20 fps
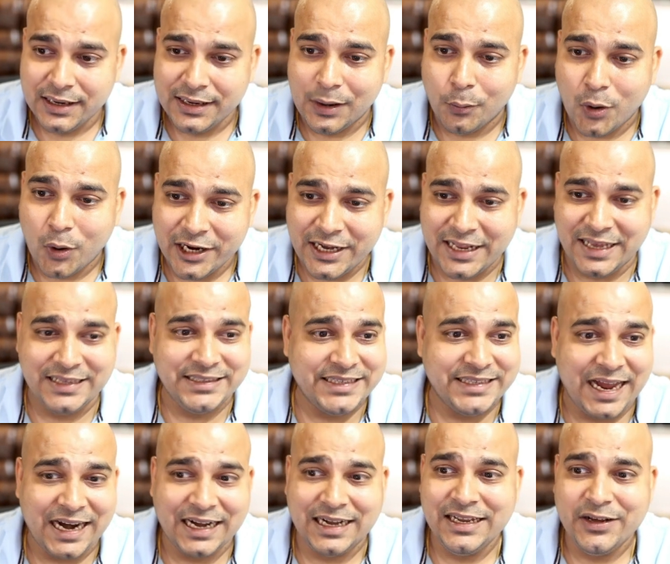Now, what
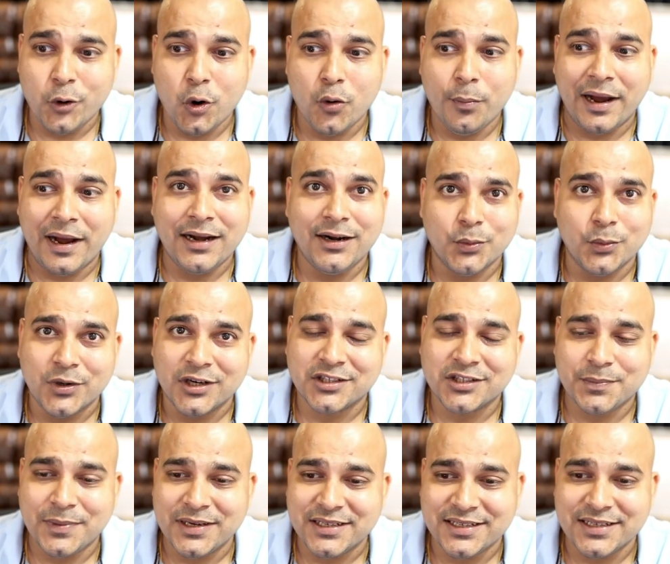exactly Copilot
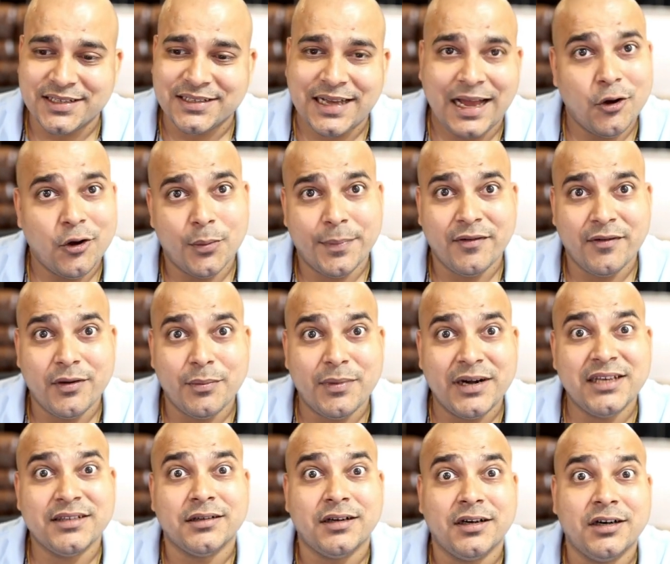Workspace is, I hope
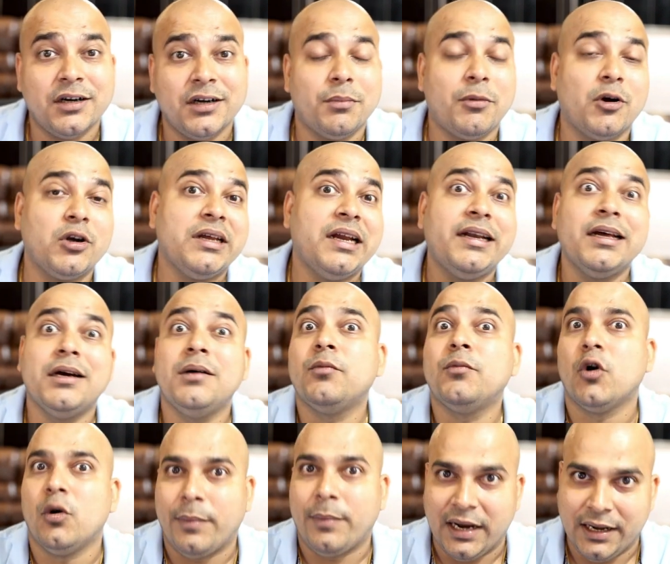everybody has heard about
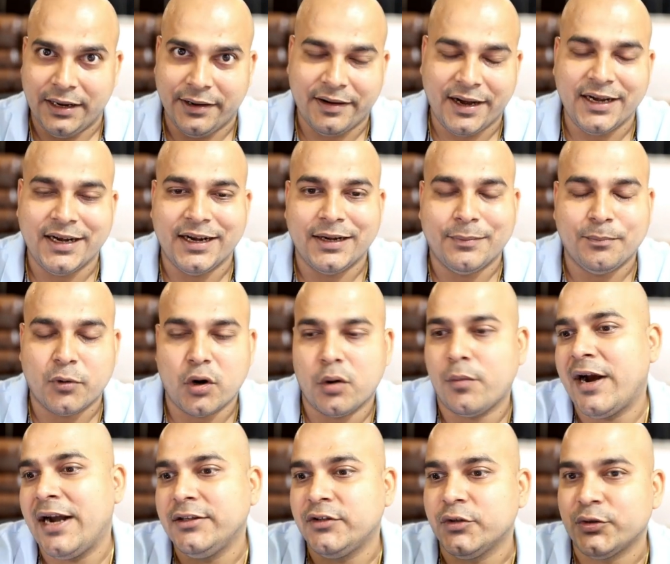GitHub Copilot, right? It
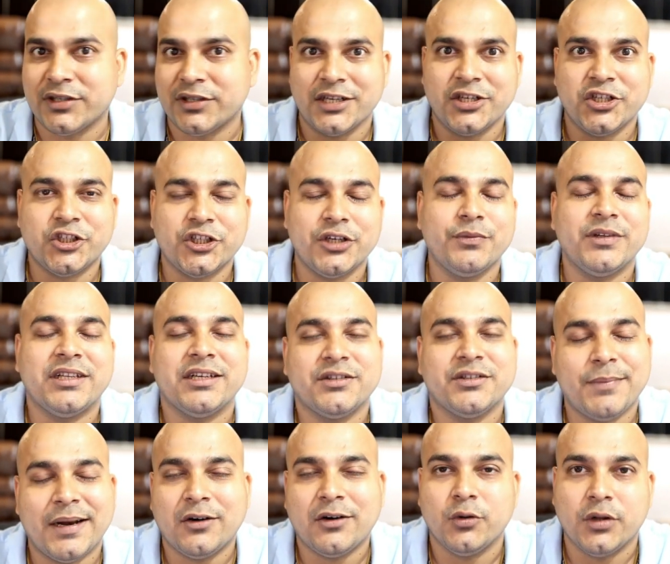provides you suggestion with
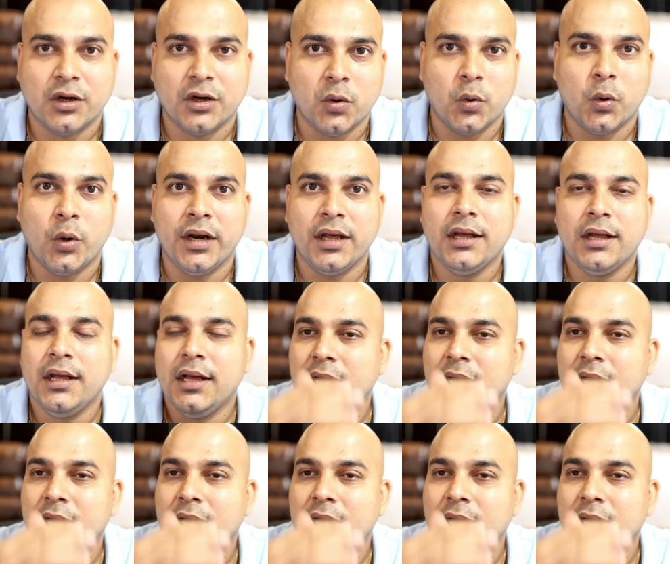respect to the code.